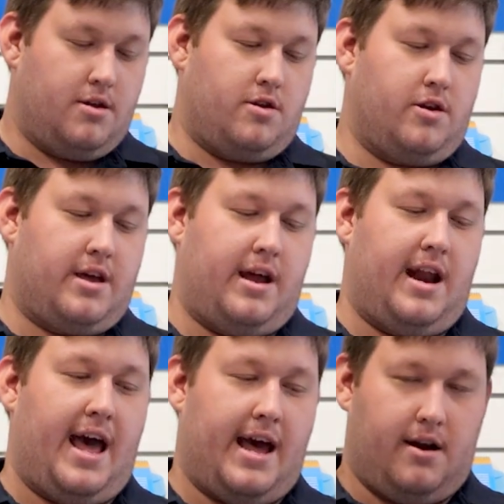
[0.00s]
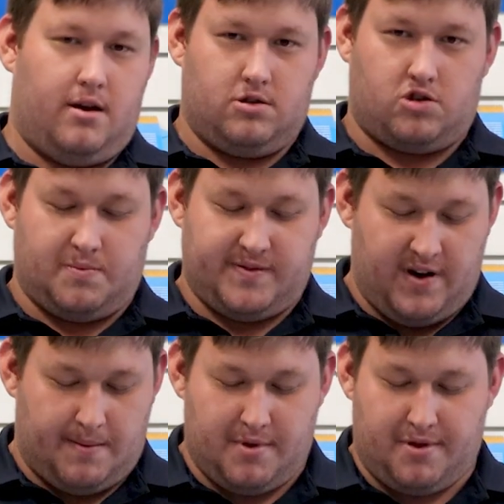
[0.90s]
you can add drops of
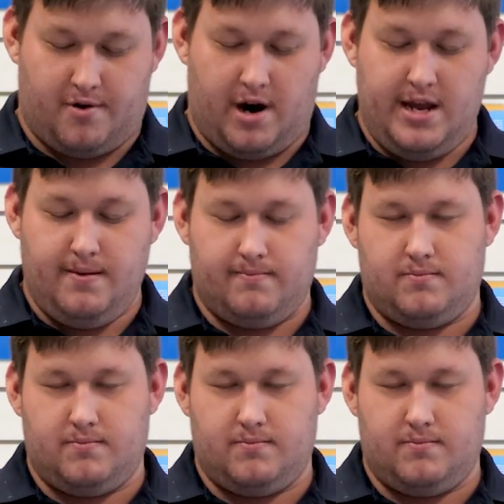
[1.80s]
number 3.